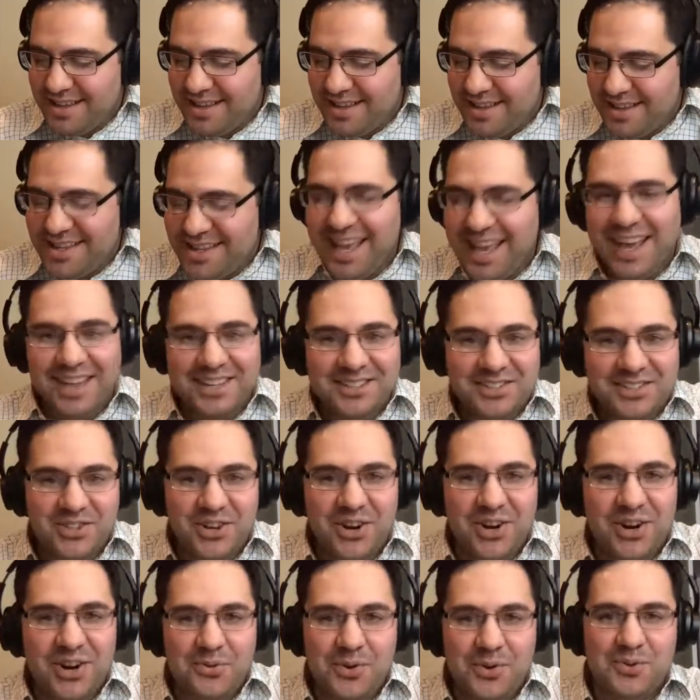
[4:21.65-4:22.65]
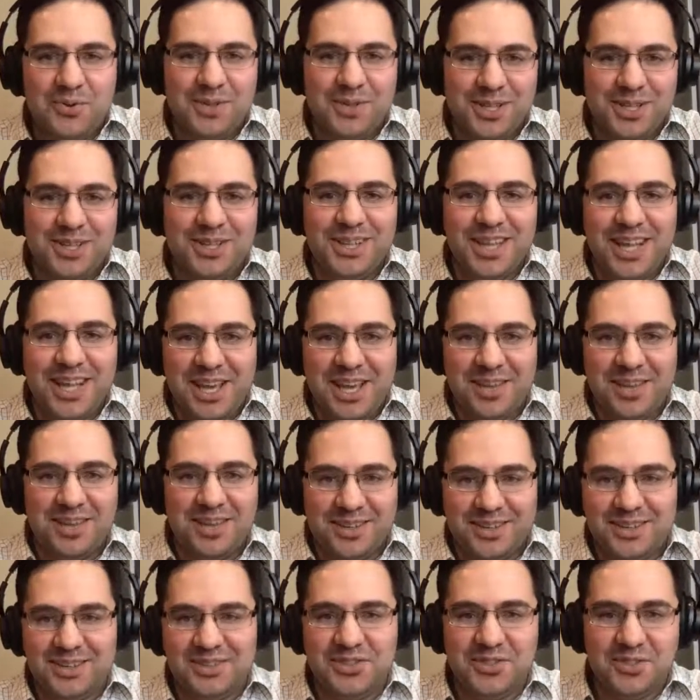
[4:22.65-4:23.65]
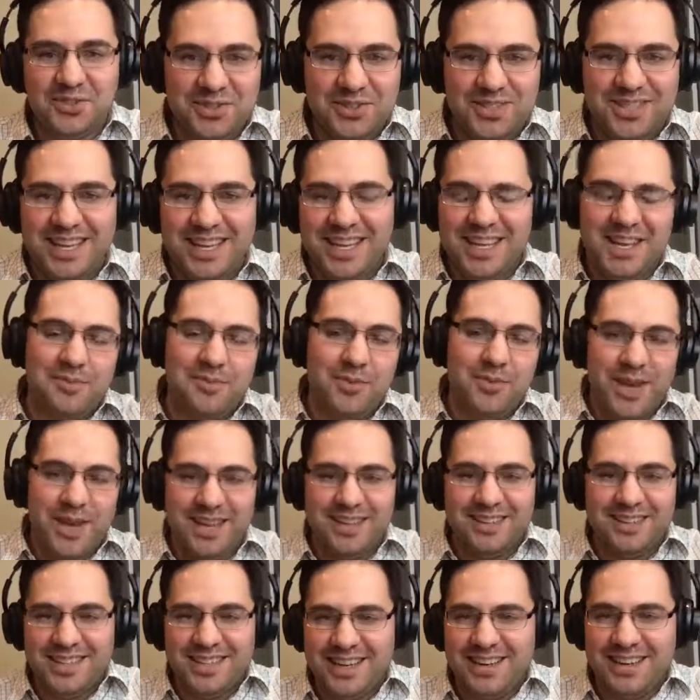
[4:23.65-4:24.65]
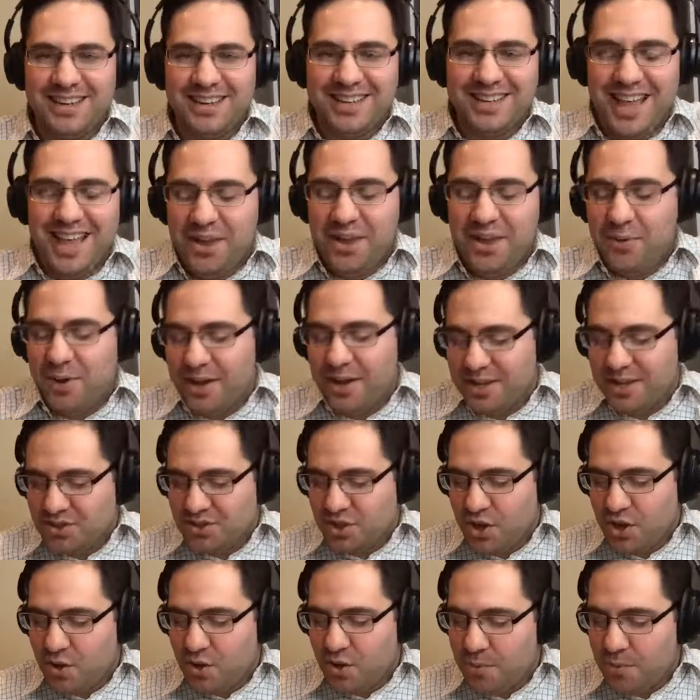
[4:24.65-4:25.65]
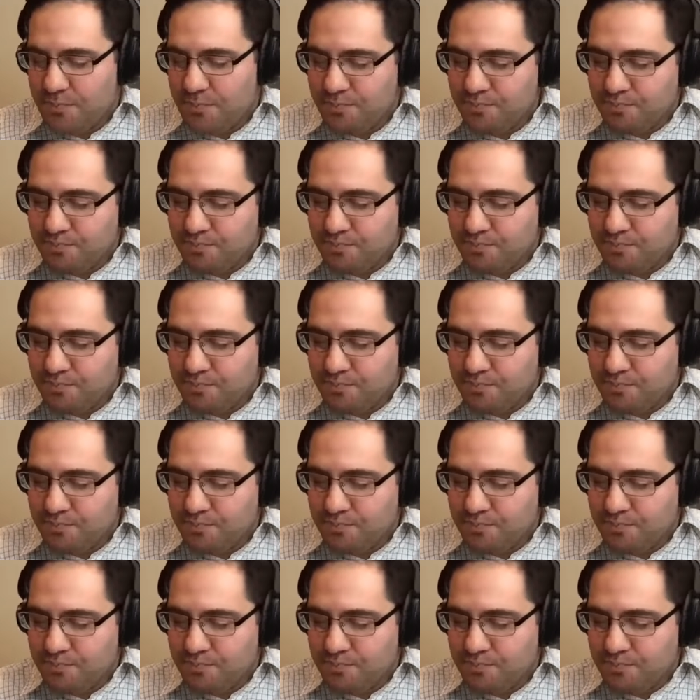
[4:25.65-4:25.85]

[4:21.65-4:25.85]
Yeah, and sorry we were a little late because Chris is at eBay and anyway. So,